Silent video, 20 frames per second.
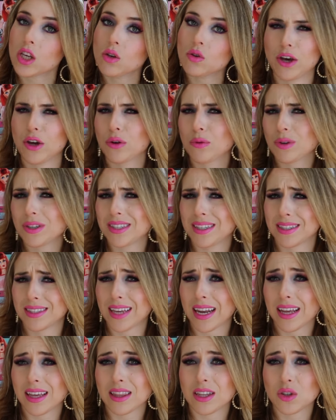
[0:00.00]
you couldn't resist
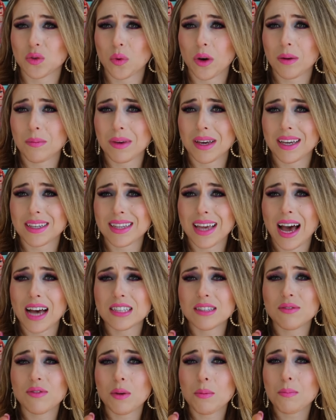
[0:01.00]
getting this one because it
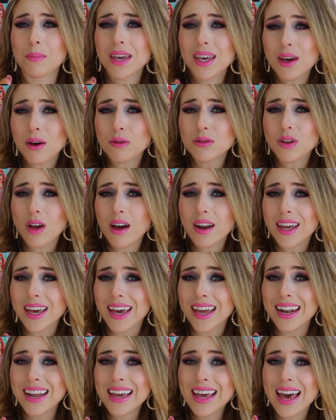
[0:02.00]
has flamingos on
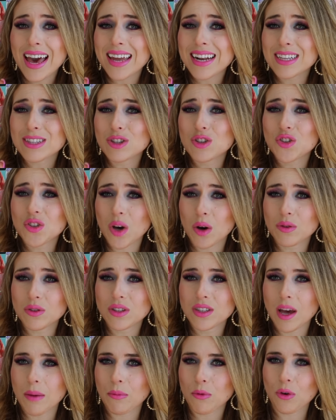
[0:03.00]
it and it's so
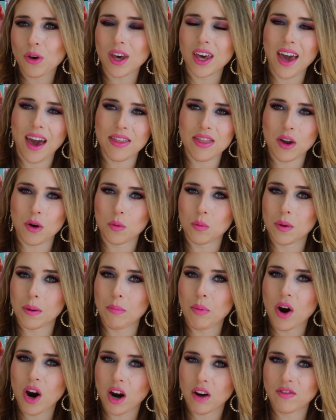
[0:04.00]
summery. I thought it would be
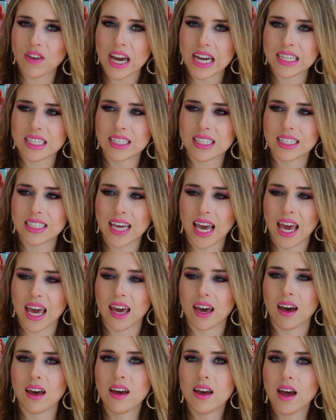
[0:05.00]
perfect to
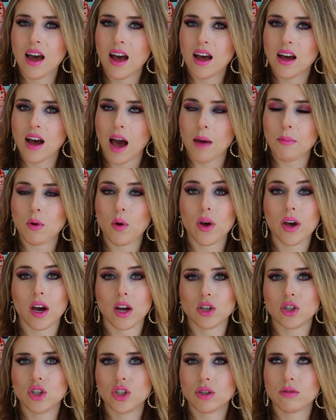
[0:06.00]
take. I'm going
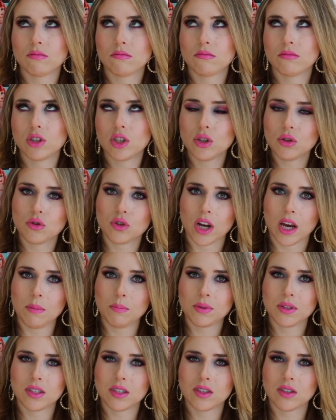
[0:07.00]
on 2
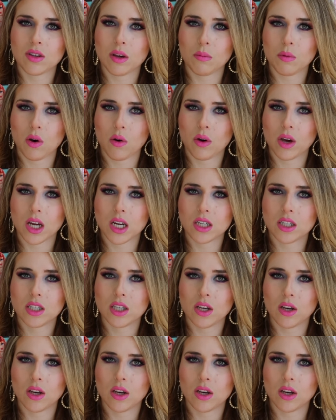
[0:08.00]
trips. So I'm going